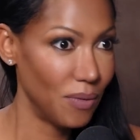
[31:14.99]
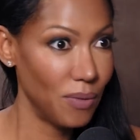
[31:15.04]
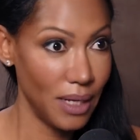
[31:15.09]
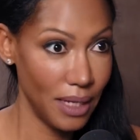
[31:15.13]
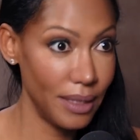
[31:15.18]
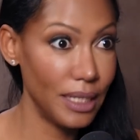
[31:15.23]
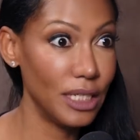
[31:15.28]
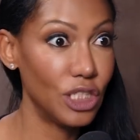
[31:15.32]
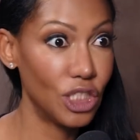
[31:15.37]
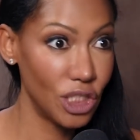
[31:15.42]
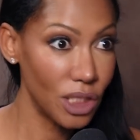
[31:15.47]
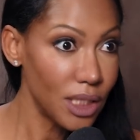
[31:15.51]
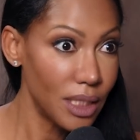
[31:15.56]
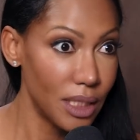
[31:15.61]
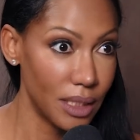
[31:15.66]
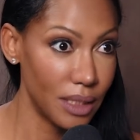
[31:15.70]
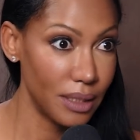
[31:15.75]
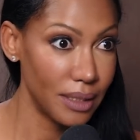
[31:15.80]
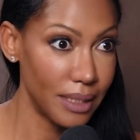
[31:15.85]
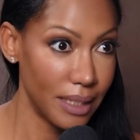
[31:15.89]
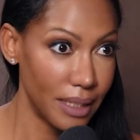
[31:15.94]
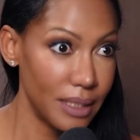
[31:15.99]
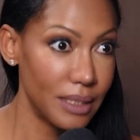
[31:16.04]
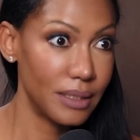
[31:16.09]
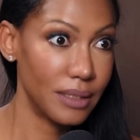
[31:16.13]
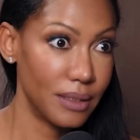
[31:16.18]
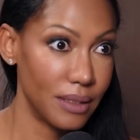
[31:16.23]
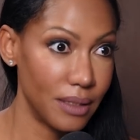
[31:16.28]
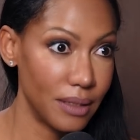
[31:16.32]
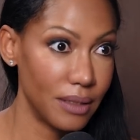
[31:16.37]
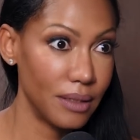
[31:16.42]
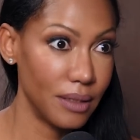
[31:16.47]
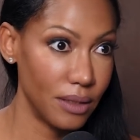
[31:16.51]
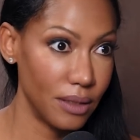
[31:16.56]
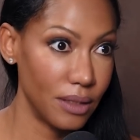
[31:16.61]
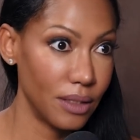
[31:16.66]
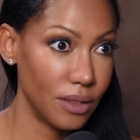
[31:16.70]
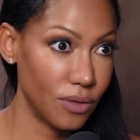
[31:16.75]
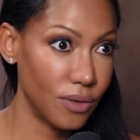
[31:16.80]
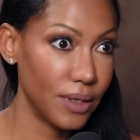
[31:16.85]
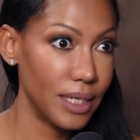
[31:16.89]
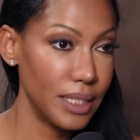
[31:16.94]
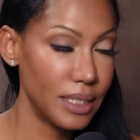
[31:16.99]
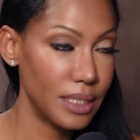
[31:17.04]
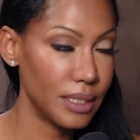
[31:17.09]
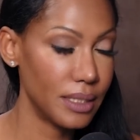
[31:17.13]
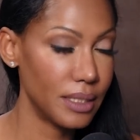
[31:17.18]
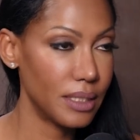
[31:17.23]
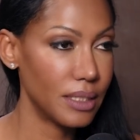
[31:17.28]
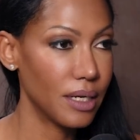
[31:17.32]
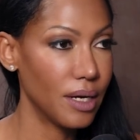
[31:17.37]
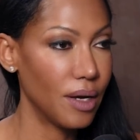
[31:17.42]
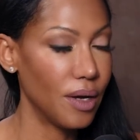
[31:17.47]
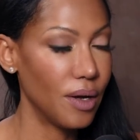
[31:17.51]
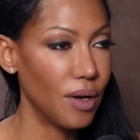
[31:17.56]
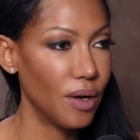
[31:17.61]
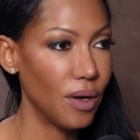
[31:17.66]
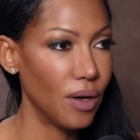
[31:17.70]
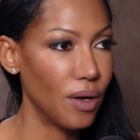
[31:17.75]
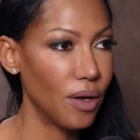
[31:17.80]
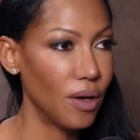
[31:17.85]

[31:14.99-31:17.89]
And they should. That is a crisis. Yeah.